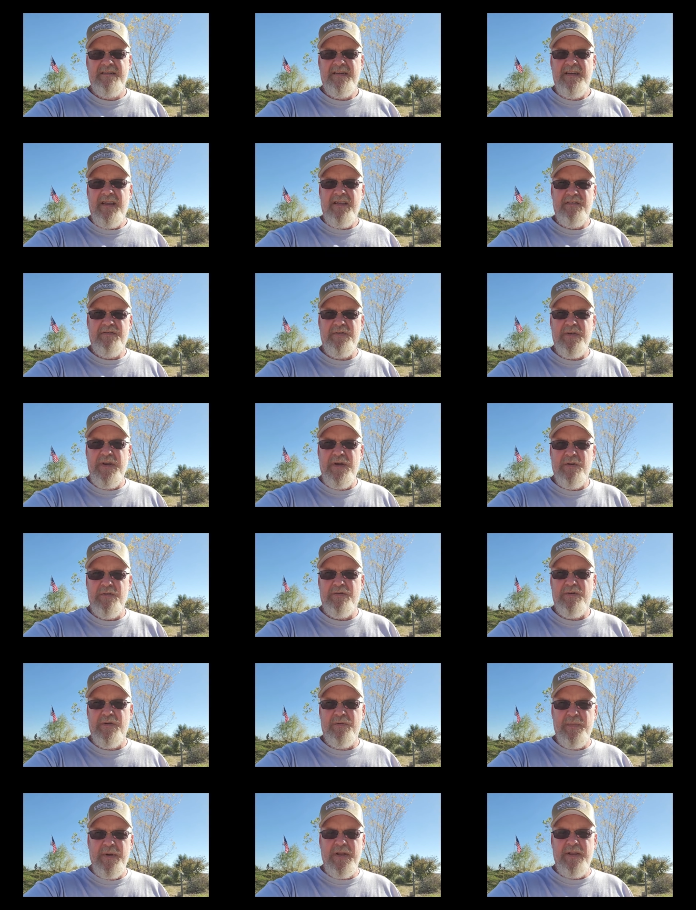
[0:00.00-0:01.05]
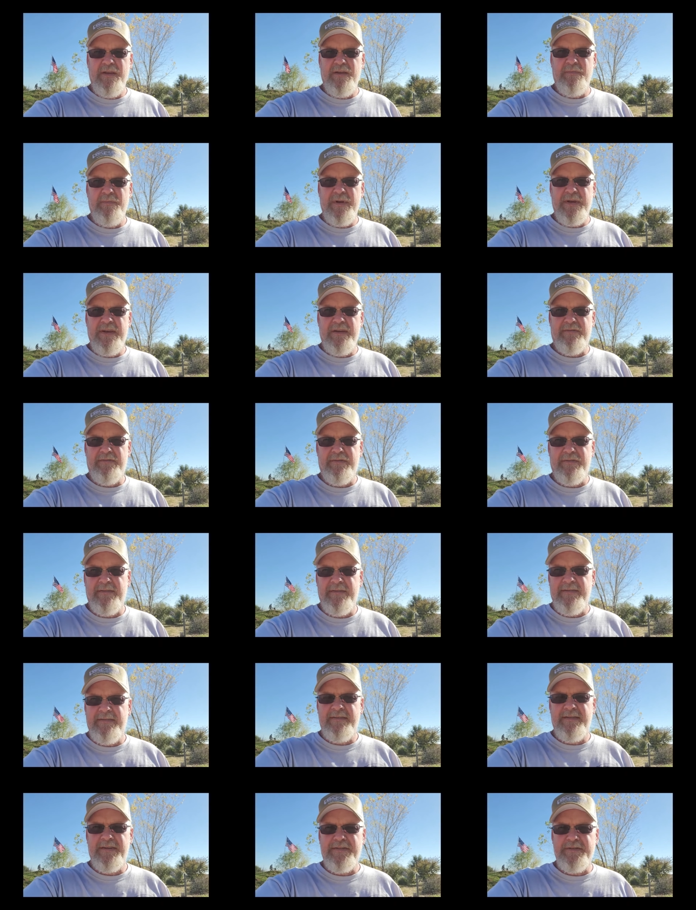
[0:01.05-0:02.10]
Today's video is going to be a little bit different.
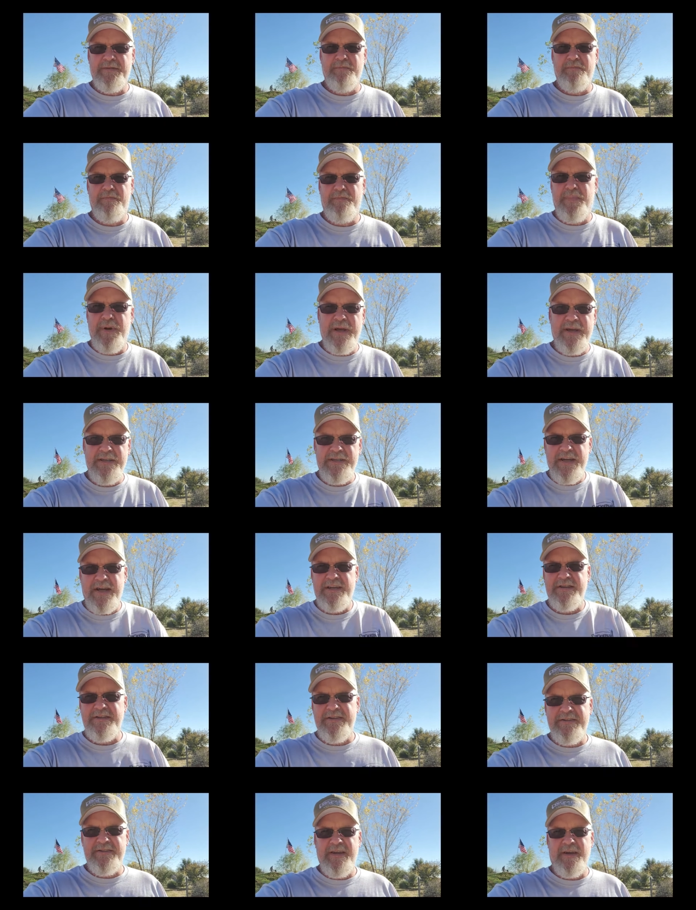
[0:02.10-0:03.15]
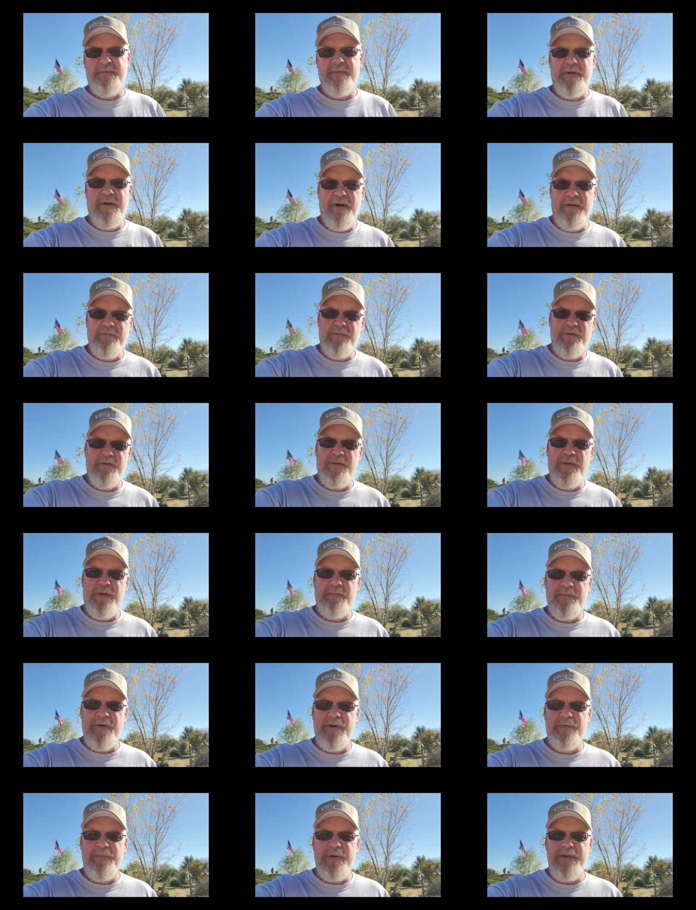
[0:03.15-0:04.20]
There's some big changes coming on with what
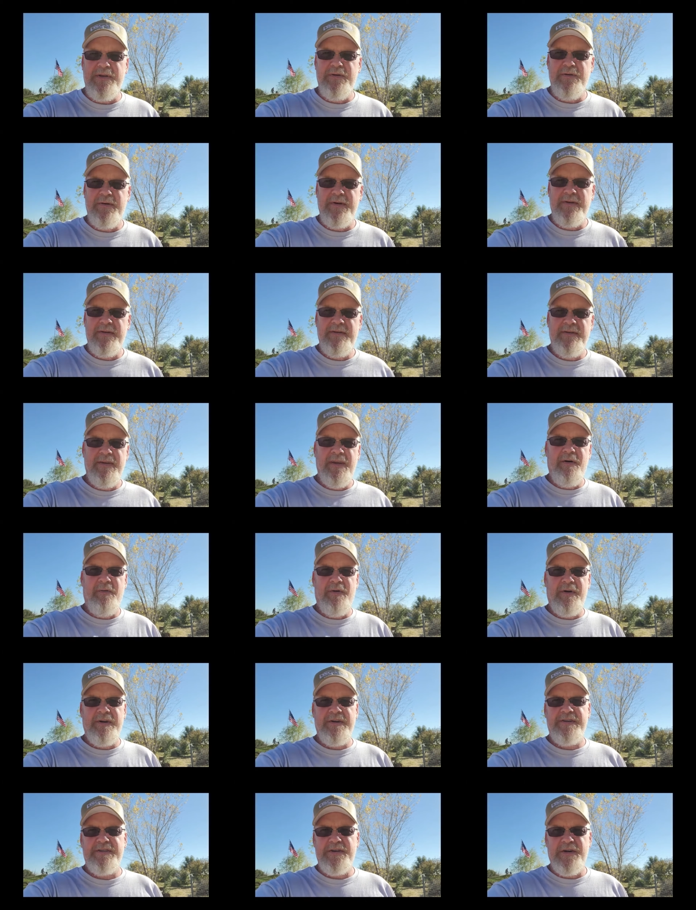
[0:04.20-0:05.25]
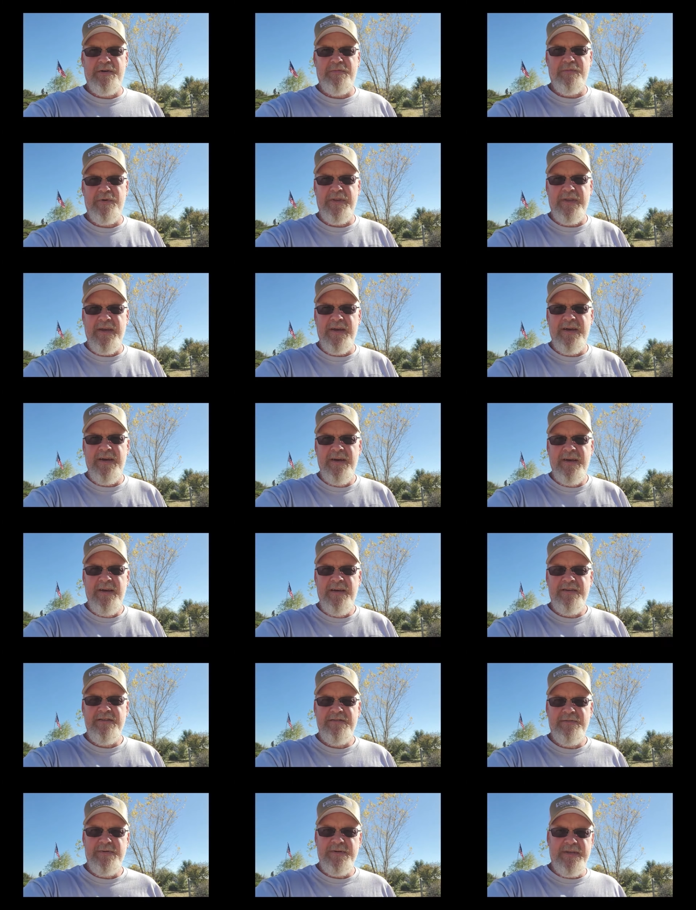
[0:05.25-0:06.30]
I'm going to be doing. I wanted to share them with you.
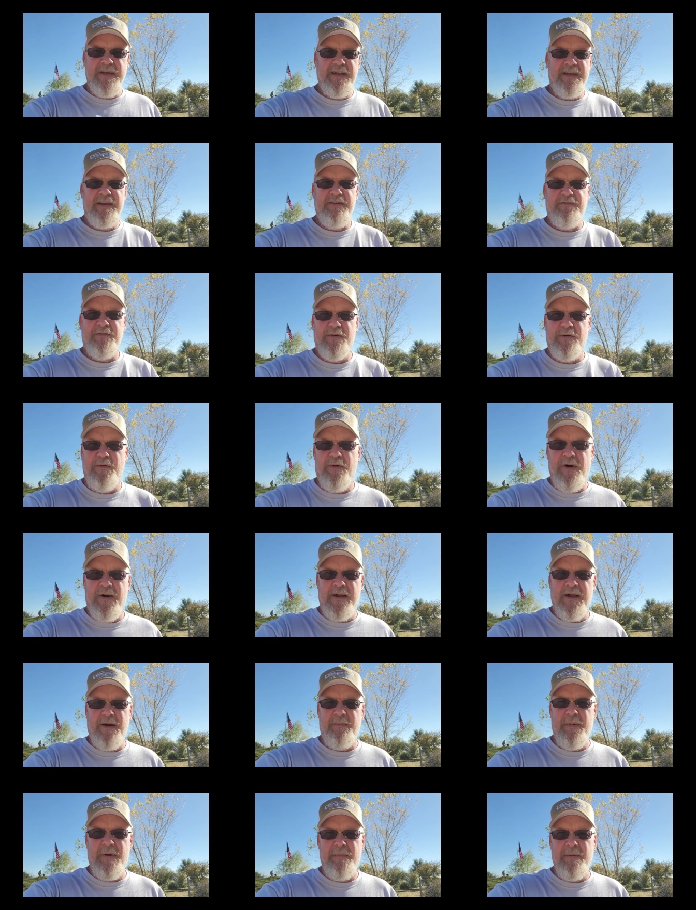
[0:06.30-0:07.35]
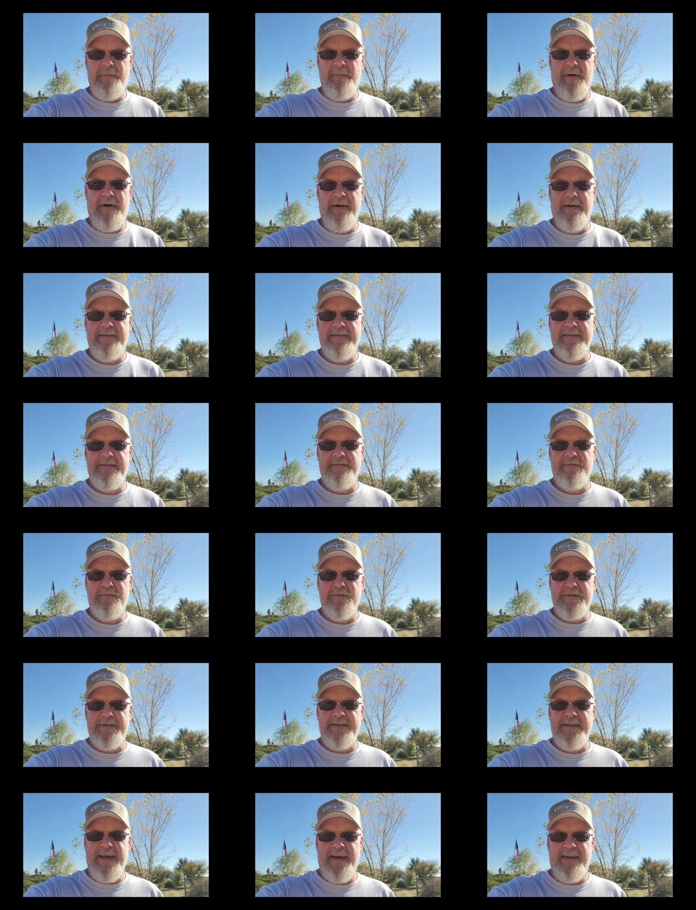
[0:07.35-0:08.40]
So I'm going to take you for a walk out by my pond and we'll
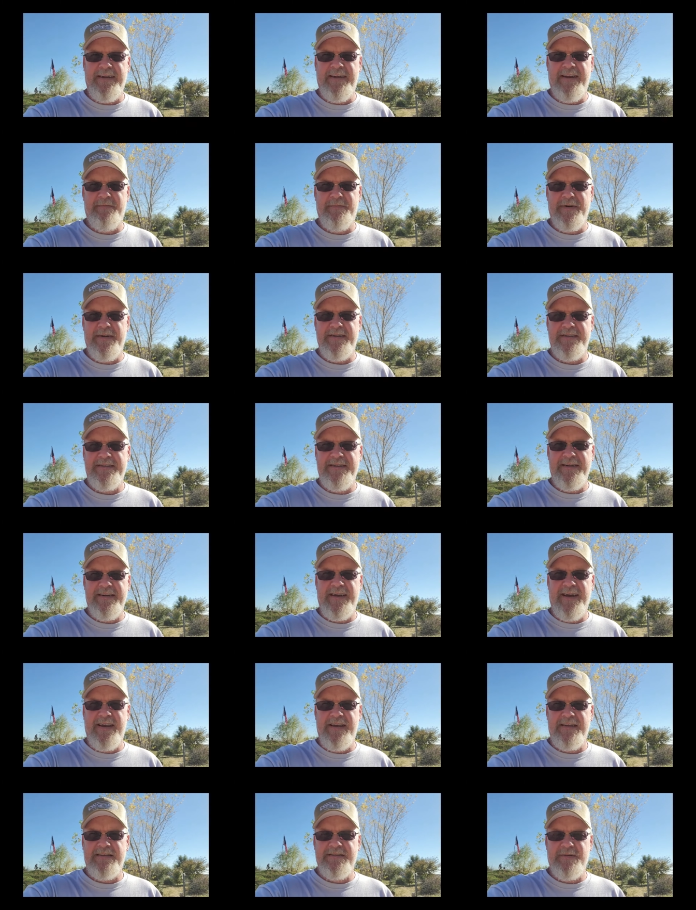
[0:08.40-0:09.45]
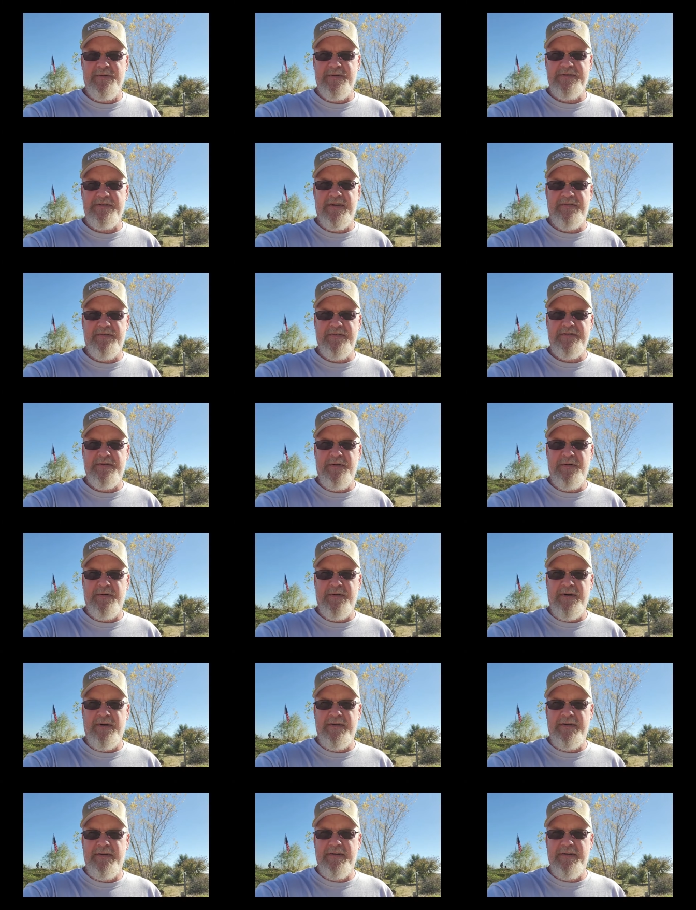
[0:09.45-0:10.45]
sit down and I'm going to tell you kind of some of the stuff that's going on.